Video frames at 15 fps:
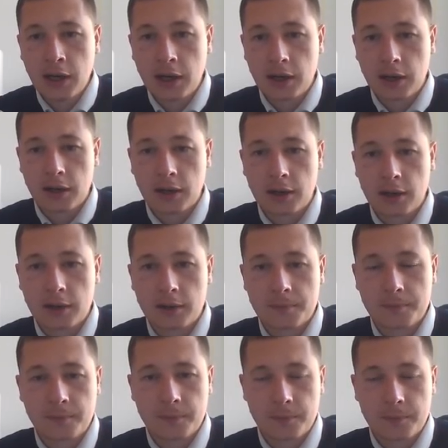
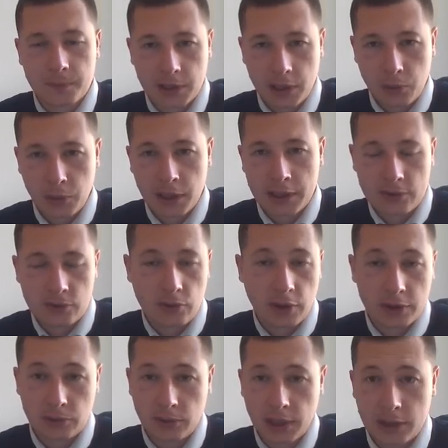the queen is
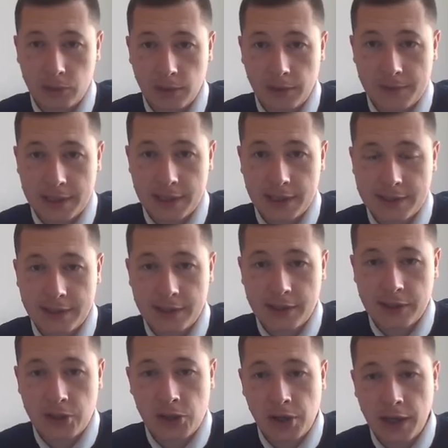going to get to f6 and here,